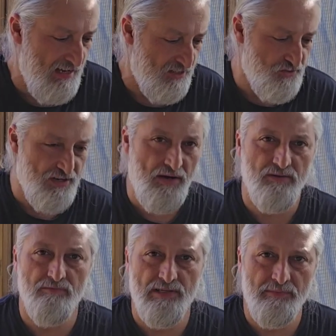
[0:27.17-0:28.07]
Straw
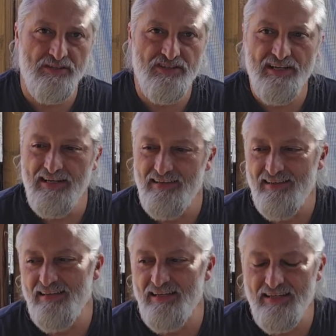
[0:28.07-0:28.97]
was a big mistake.
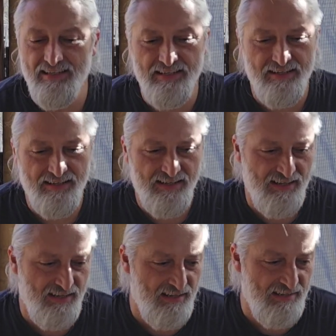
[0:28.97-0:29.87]

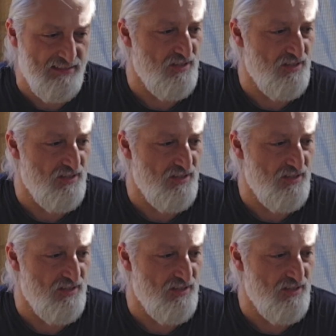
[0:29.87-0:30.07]
That's